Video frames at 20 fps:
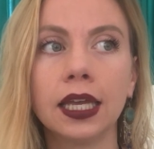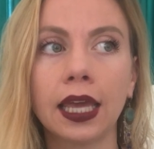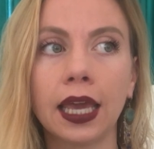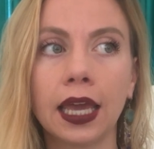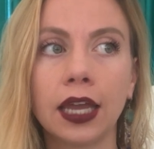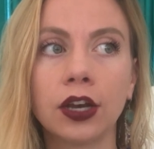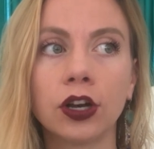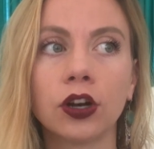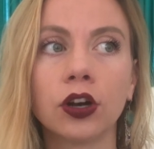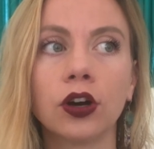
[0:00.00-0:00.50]

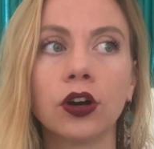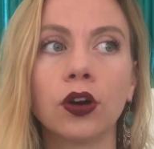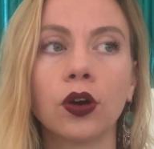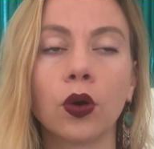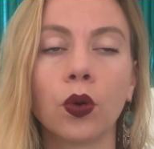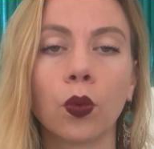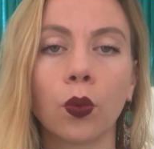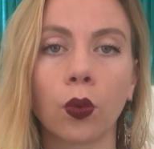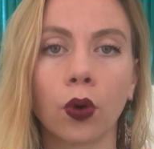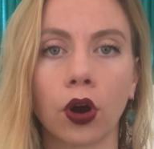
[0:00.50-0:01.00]

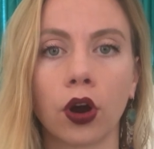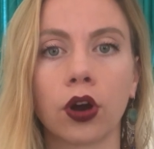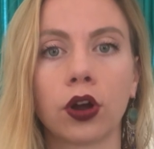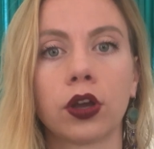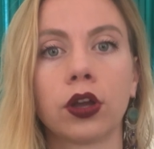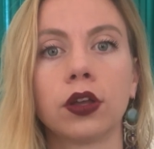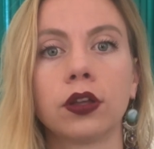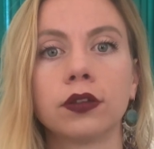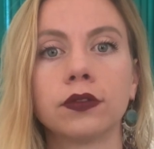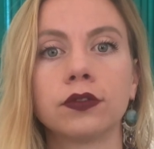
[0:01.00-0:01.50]
inner
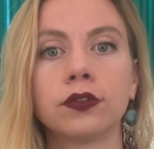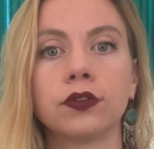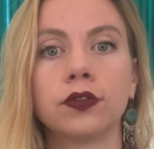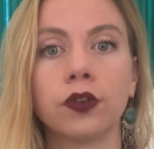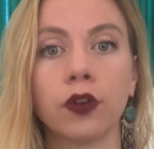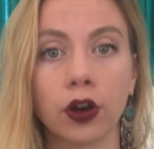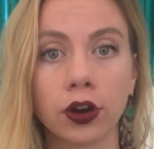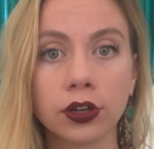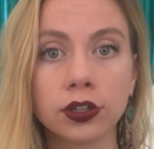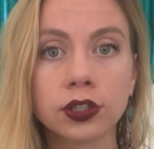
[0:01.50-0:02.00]
work
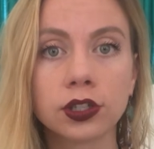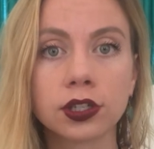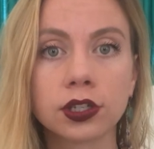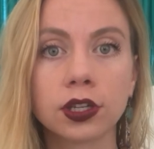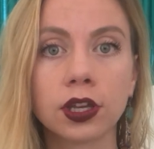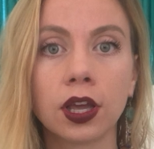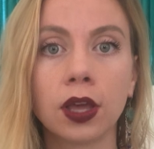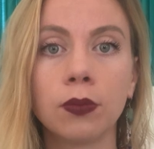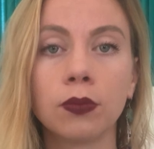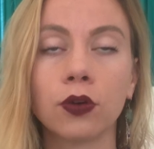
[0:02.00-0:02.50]

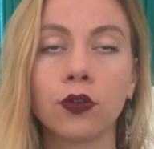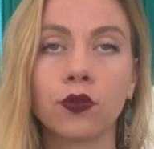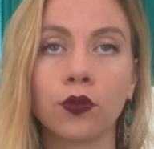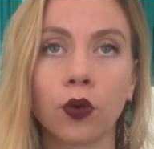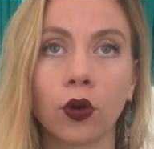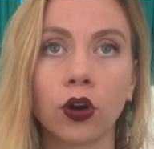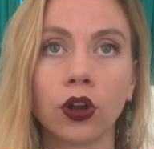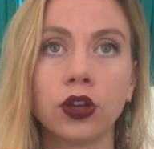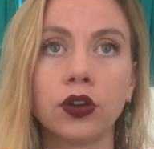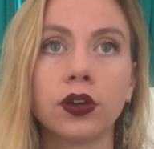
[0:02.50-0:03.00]
first
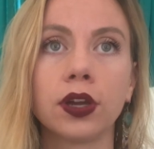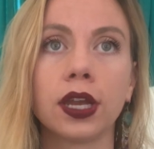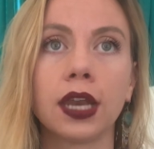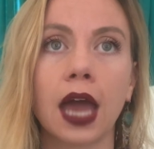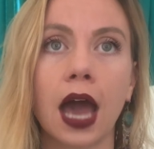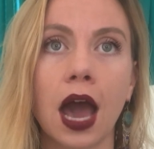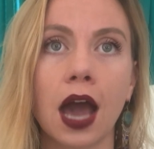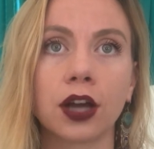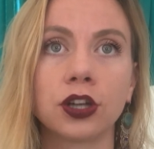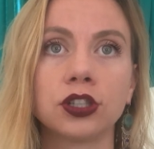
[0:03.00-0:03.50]
before you can
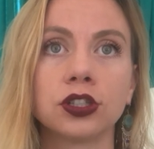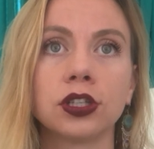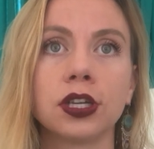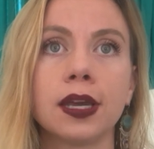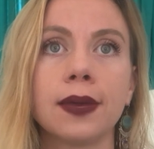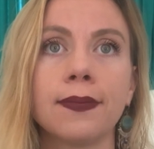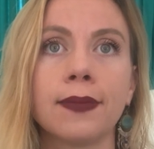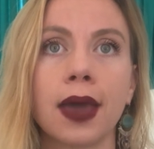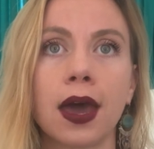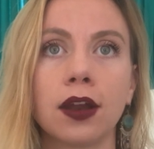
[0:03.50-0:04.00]

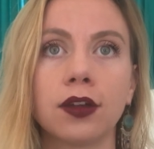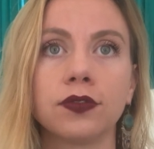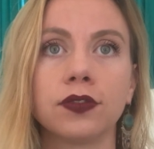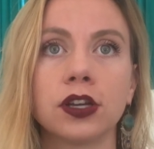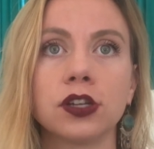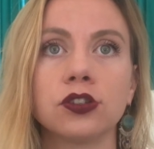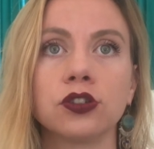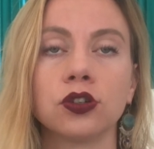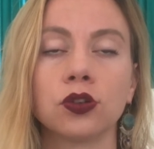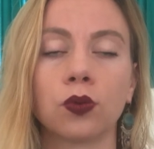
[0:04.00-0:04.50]
actually
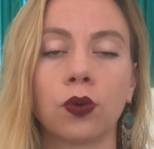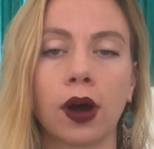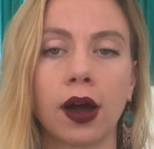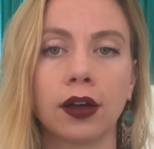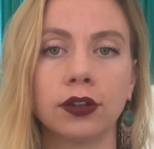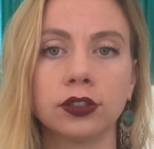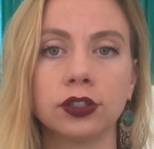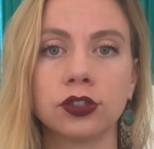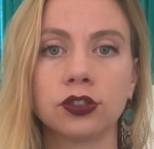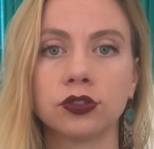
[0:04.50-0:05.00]
manifest your
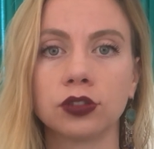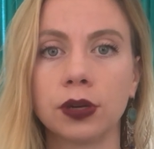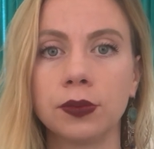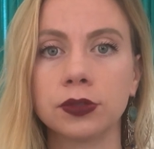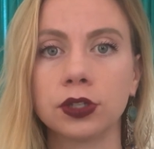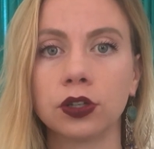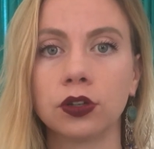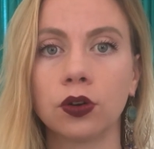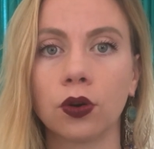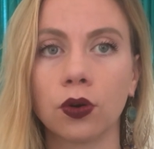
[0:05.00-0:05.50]
wildest
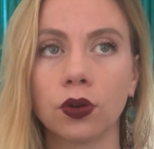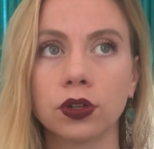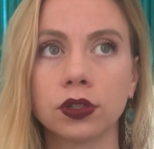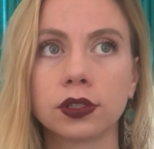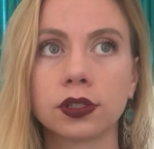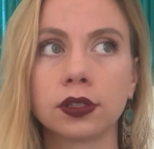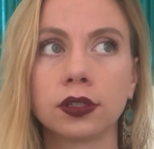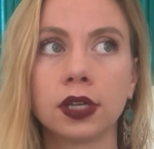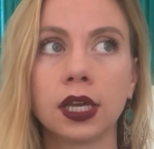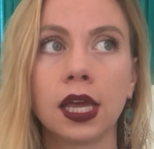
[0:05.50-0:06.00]
dreams and
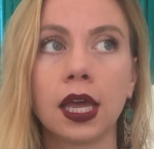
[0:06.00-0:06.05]
goals.